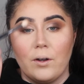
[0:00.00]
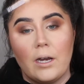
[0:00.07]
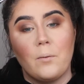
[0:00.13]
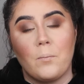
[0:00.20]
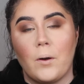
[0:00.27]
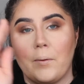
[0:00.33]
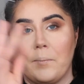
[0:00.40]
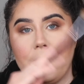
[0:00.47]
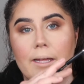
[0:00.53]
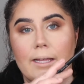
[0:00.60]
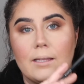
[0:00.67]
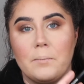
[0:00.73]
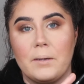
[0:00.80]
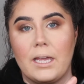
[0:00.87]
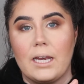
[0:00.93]
It'll probably be
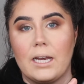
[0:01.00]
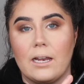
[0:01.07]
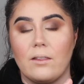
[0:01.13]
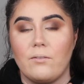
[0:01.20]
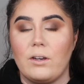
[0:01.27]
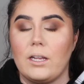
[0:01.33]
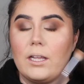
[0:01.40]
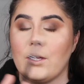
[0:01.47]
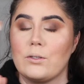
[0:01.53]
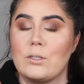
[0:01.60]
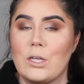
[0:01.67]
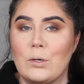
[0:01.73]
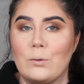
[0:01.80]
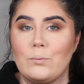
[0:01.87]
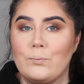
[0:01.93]
at the beginning of the video,
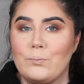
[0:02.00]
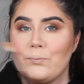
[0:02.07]
so